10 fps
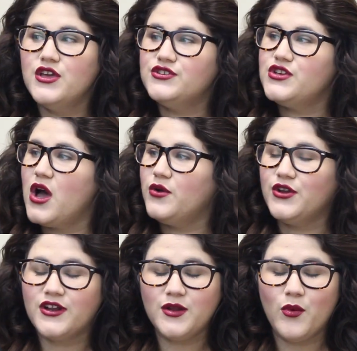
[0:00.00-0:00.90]
So
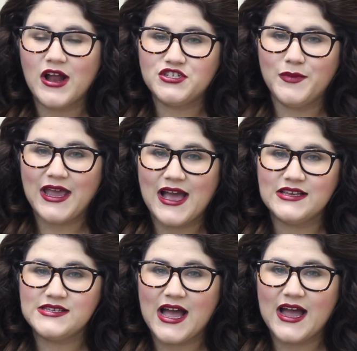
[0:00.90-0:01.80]
you're going to watch
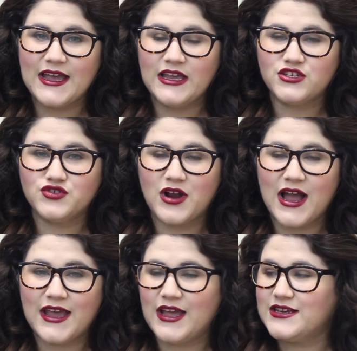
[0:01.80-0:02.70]
as I
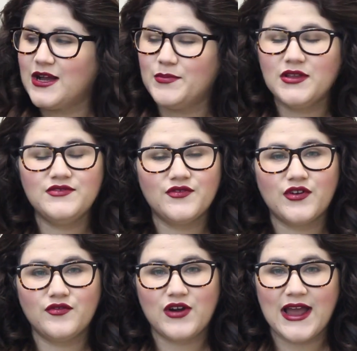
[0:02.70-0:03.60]
try a couple of
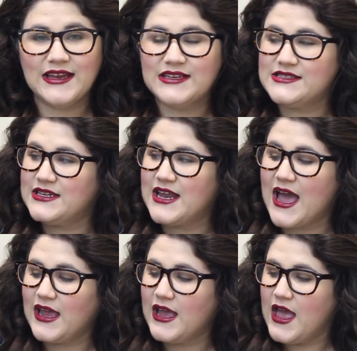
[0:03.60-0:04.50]
different varieties
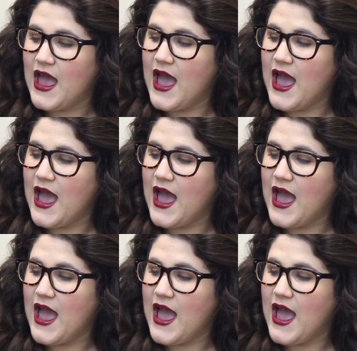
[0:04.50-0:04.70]
today.